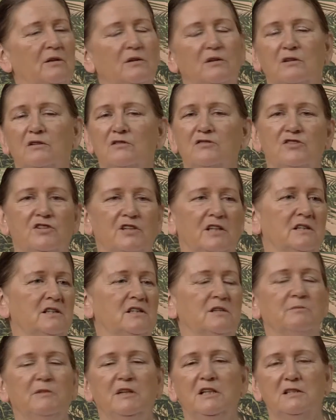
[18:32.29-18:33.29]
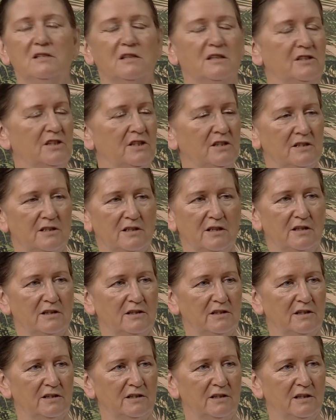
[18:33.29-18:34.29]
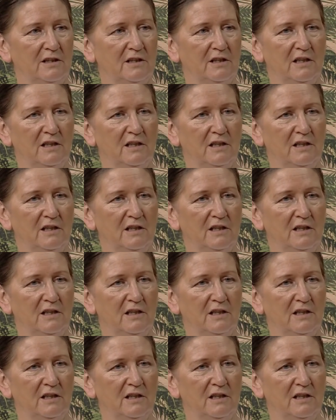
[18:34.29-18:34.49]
oh, God said to me such and such.